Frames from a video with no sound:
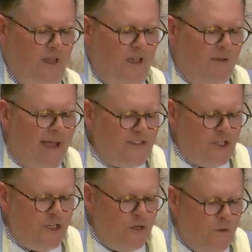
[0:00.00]

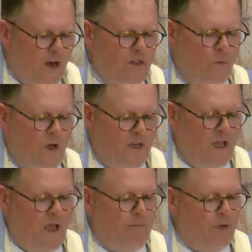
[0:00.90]
Imagine you are the one
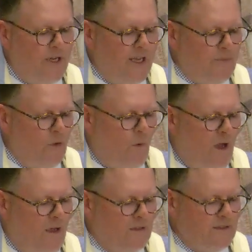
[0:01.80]
putting up the
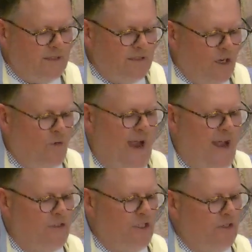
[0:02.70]
walls
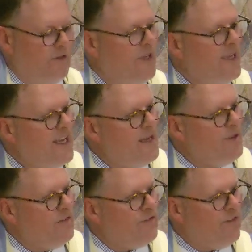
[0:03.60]
around you,
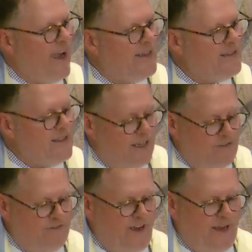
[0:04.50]
keeping friends and
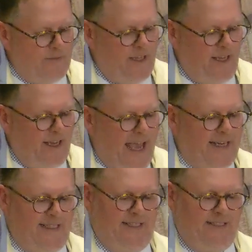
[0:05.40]
family at
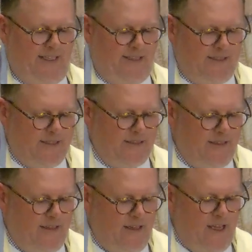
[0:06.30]
a distance.
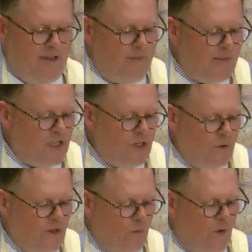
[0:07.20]
Maybe you
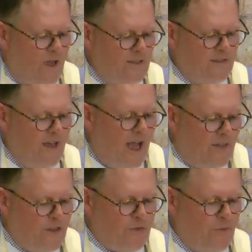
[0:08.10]
are the one
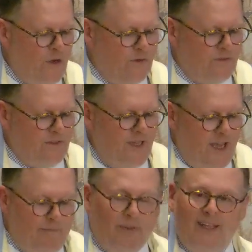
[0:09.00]
on the throne
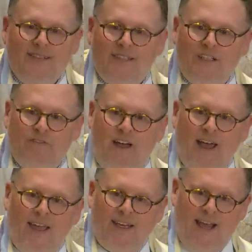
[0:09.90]
and place the
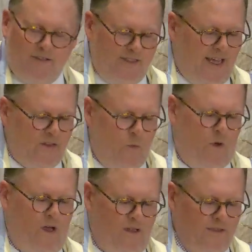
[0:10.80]
divine outside the
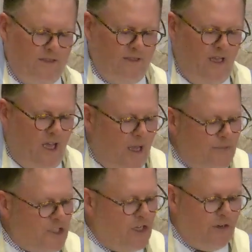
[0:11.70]
walls,
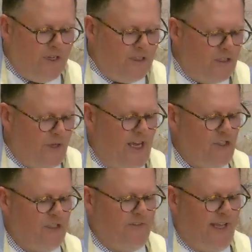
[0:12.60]
obscuring the
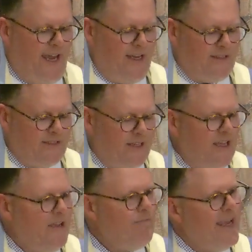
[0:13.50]
location of the gates,
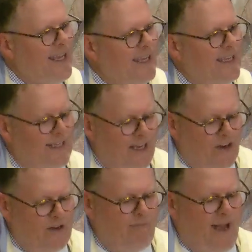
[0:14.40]
making it
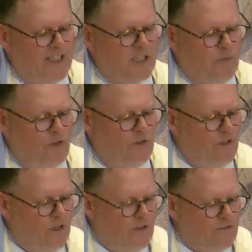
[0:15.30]
near impossible
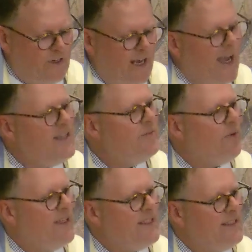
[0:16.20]
for God's
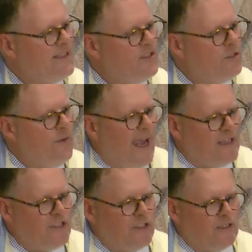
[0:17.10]
presence to
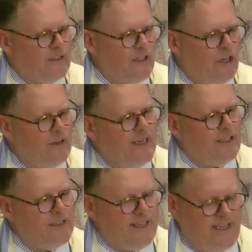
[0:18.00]
enter your
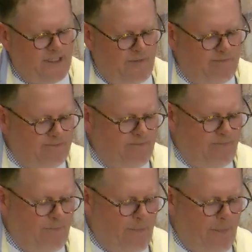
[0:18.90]
inner sanctum.
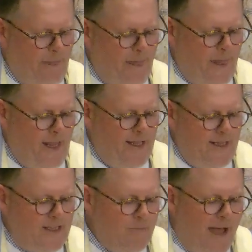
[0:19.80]

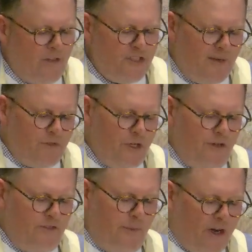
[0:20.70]
In the Baal Shem
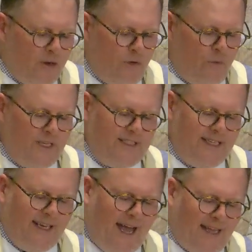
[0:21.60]
Tov's parable, we see
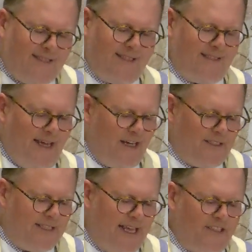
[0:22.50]
God's desire
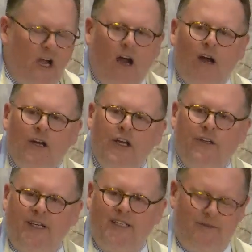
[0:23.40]
to test our
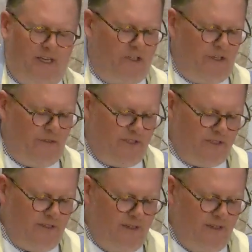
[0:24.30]
yearning to be close.